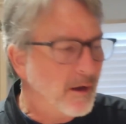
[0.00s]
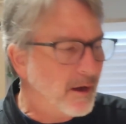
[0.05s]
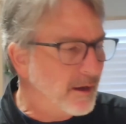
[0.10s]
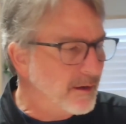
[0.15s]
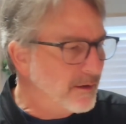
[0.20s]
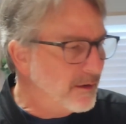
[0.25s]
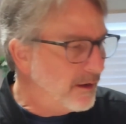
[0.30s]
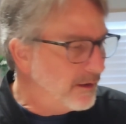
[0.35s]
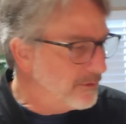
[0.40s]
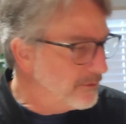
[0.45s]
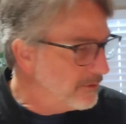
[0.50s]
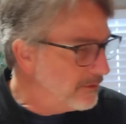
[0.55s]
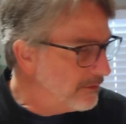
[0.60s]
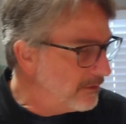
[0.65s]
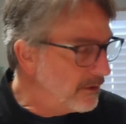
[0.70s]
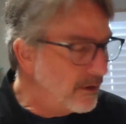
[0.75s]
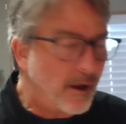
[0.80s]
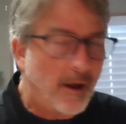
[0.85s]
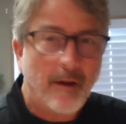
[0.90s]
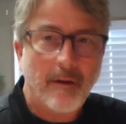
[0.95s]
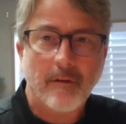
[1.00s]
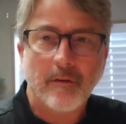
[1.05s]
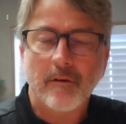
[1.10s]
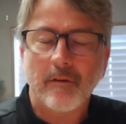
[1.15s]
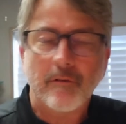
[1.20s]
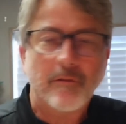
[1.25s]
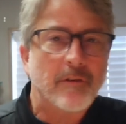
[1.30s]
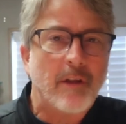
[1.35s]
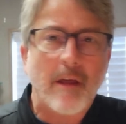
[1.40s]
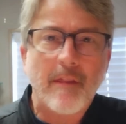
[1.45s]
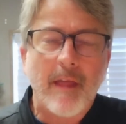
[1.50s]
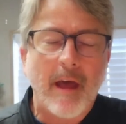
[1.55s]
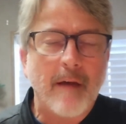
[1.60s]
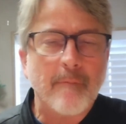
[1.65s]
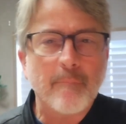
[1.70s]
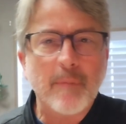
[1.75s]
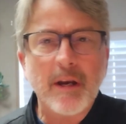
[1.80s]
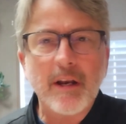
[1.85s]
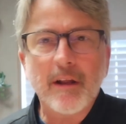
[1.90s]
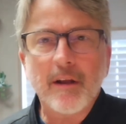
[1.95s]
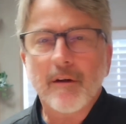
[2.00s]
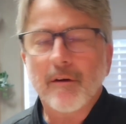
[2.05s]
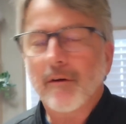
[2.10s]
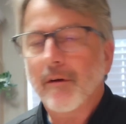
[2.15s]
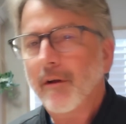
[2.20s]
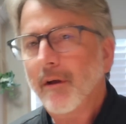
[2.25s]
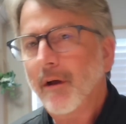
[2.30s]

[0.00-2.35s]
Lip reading: It's not that many